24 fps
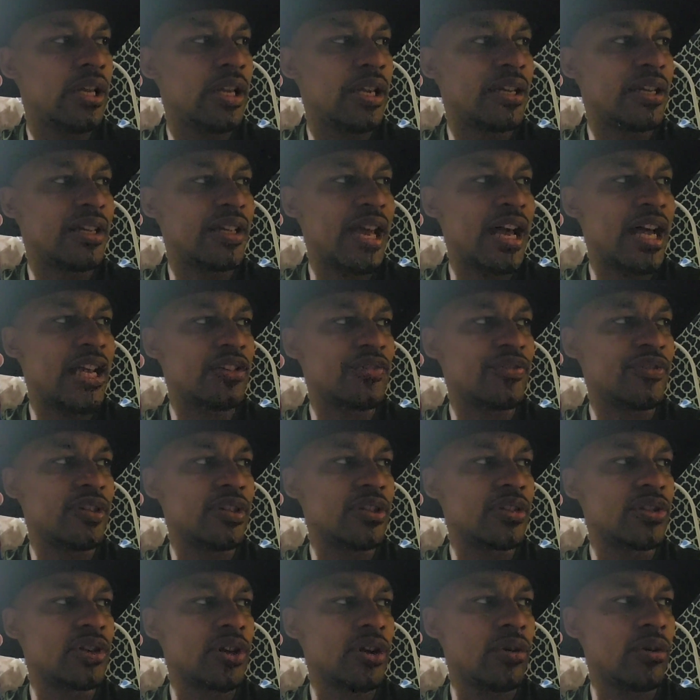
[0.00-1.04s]
Yeah, like the gas from
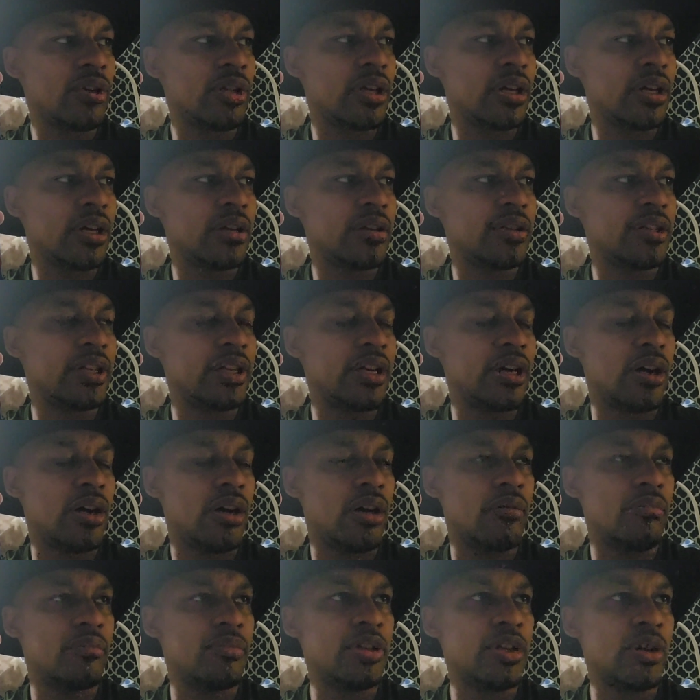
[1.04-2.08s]
the soda. The,
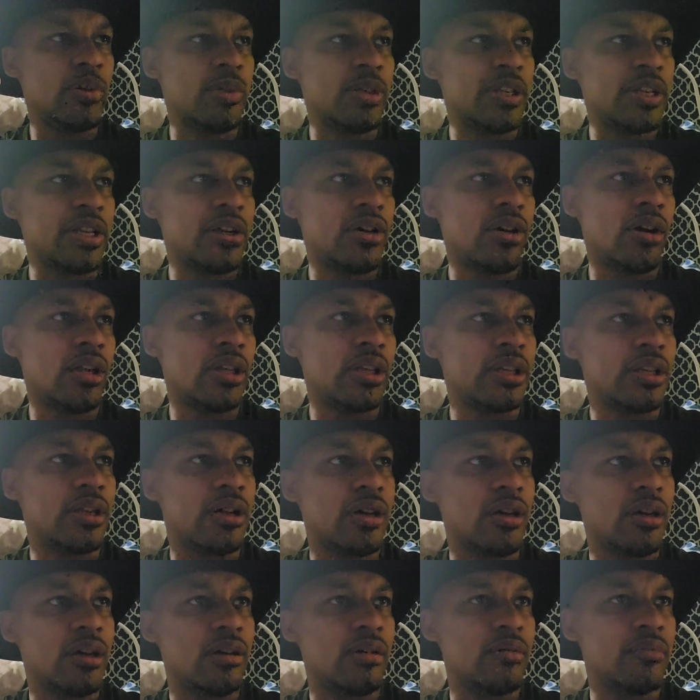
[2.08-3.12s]
um, no, but they call it,
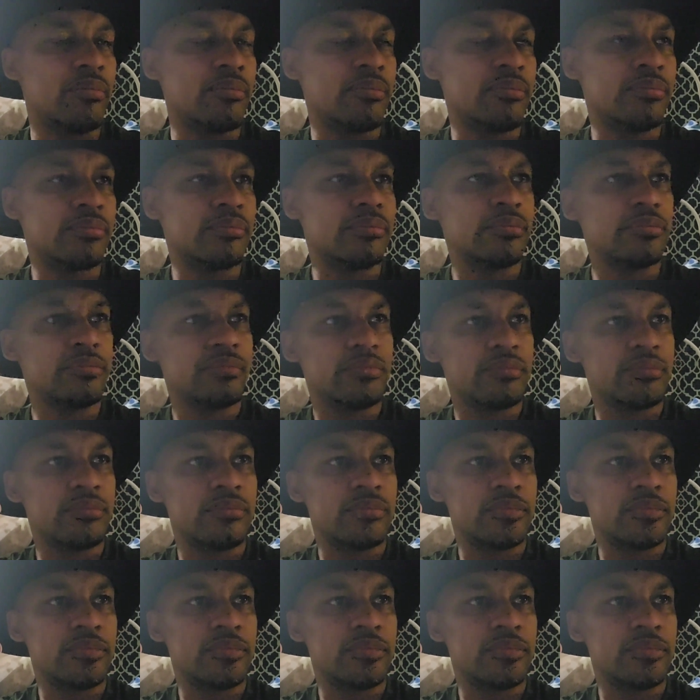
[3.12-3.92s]
um... Fizz?